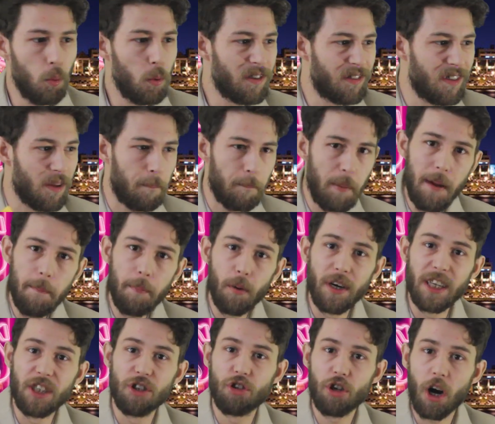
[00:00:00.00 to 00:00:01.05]
was the people
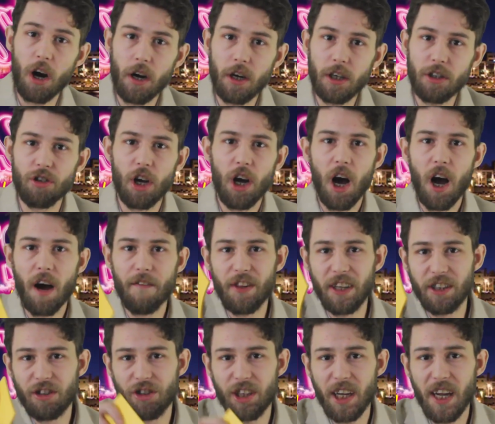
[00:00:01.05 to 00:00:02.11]
in charge of
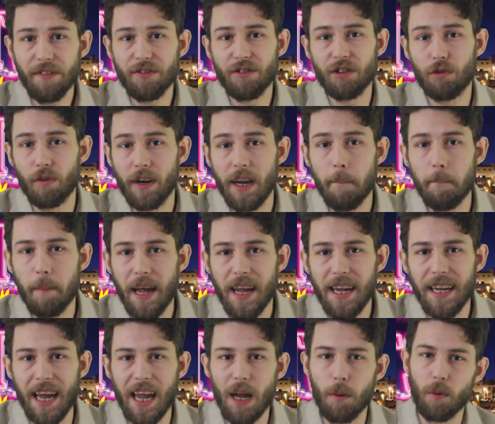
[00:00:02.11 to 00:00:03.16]
the Chiefs-Green Bay
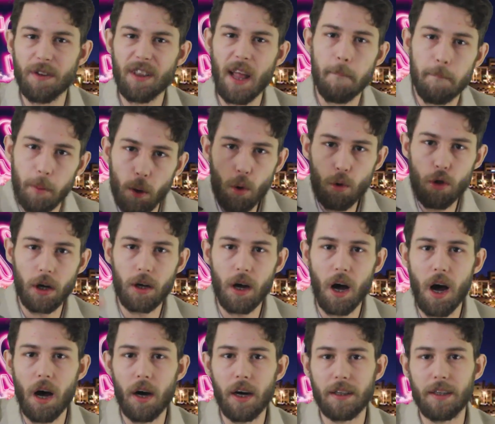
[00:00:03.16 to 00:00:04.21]
game when they blew the
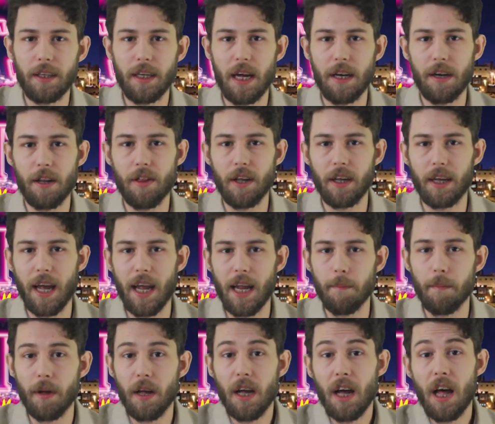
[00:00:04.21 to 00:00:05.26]
call at the end of the
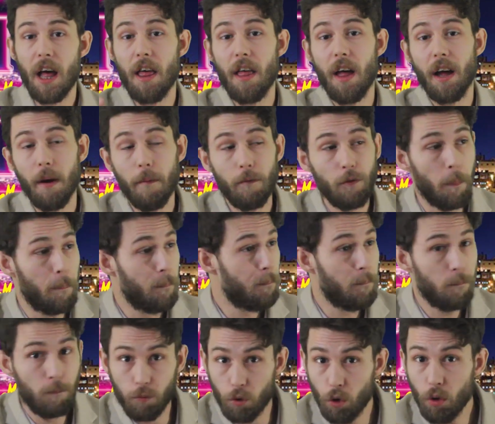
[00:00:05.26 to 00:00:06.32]
game.
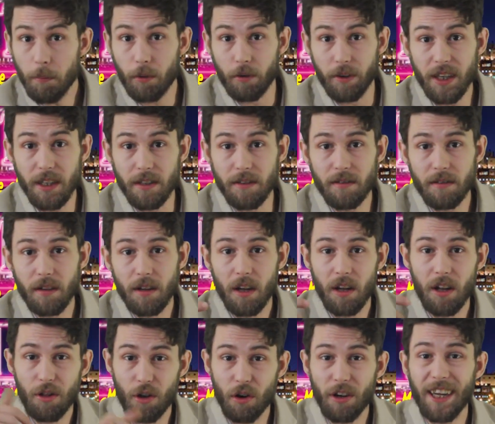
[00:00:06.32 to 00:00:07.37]
Rumor is,
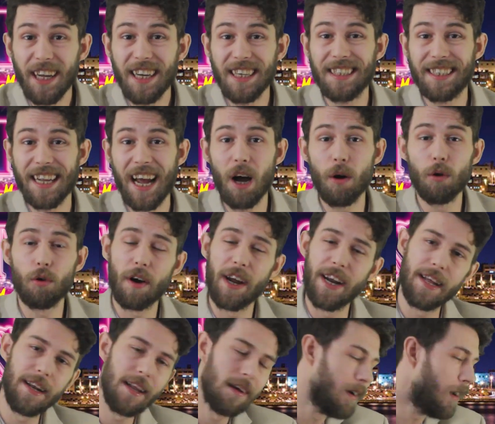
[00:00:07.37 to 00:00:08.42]
they're getting
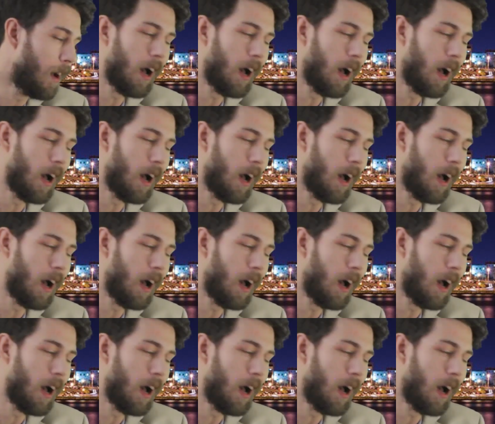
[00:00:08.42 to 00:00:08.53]
downgraded